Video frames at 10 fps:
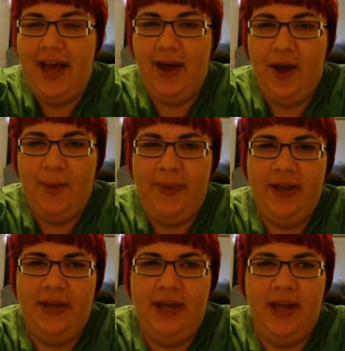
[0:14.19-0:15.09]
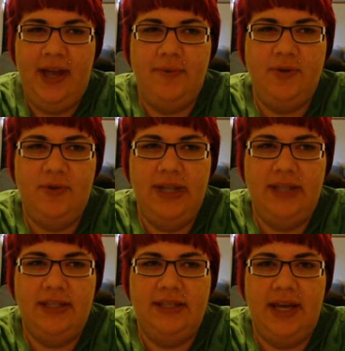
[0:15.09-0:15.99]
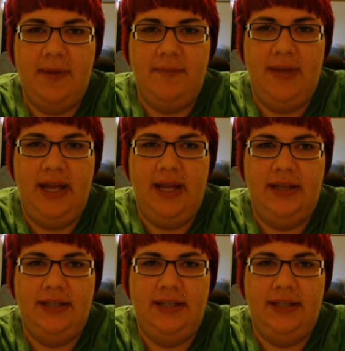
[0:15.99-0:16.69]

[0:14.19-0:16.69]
um, I'm doing this update.